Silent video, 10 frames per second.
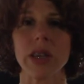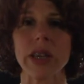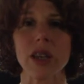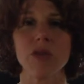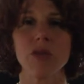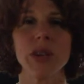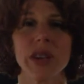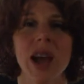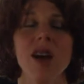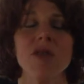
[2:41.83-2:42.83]
We can
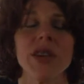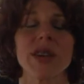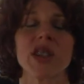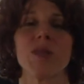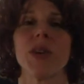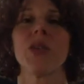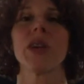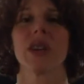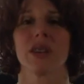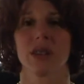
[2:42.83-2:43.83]
have the
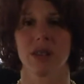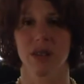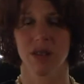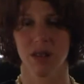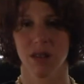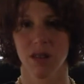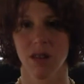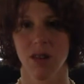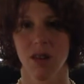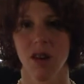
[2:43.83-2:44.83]
experience
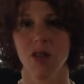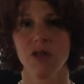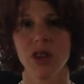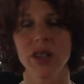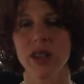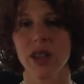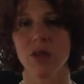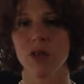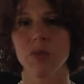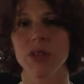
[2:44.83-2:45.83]
of feeling
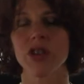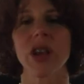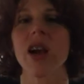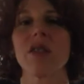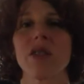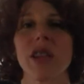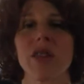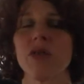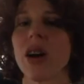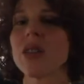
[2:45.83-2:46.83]
like we've been shattered
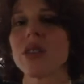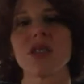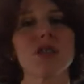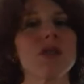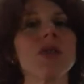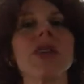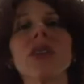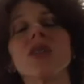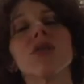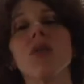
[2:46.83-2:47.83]
like vases thrown
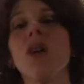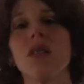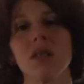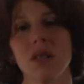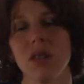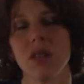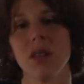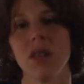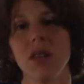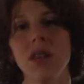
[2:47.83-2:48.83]
against a wall.
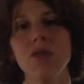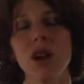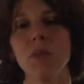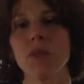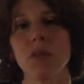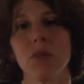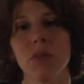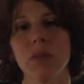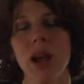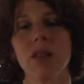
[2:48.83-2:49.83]

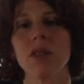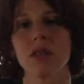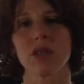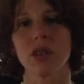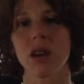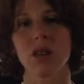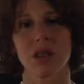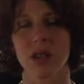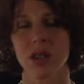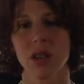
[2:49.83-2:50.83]
Irreparable powder
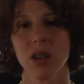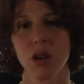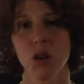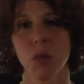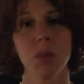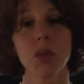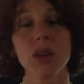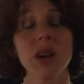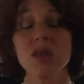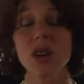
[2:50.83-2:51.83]
shards.
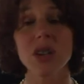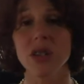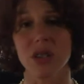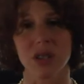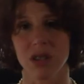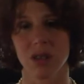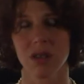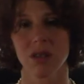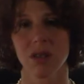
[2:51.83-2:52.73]
But we're not vases.